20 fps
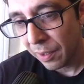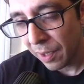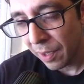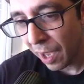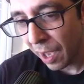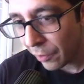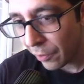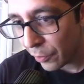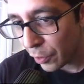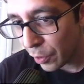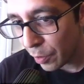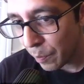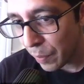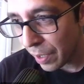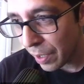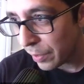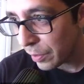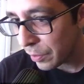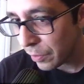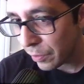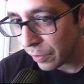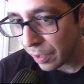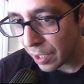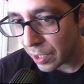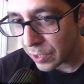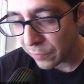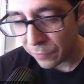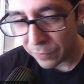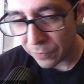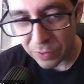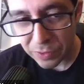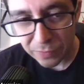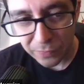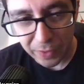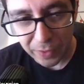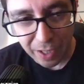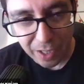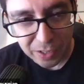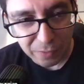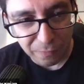I don't know about you guys. For those of you
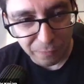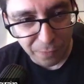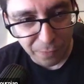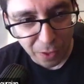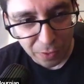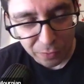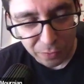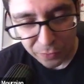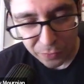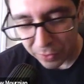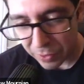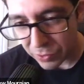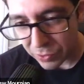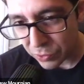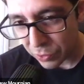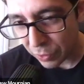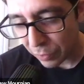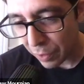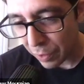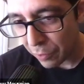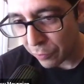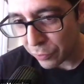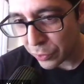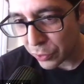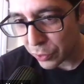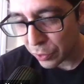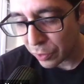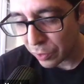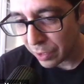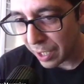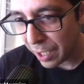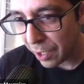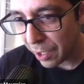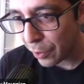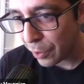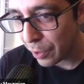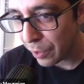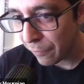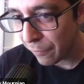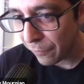guys that followed the disclosure
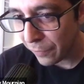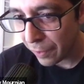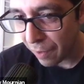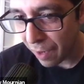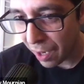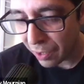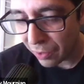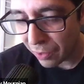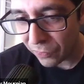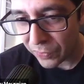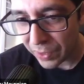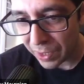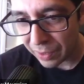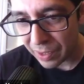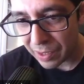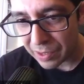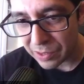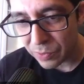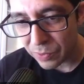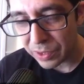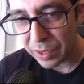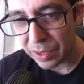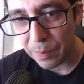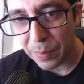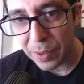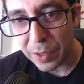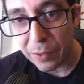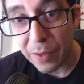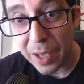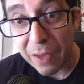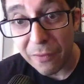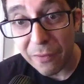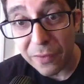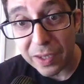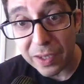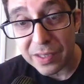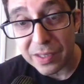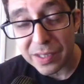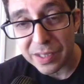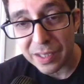narrative here, I don't think that's what the Blue
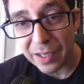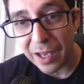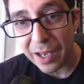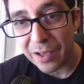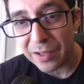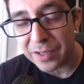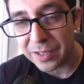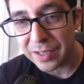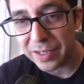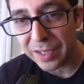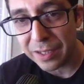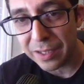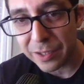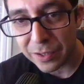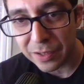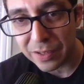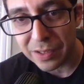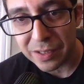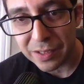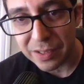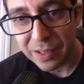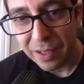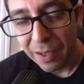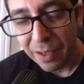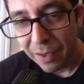Avian set out to teach us.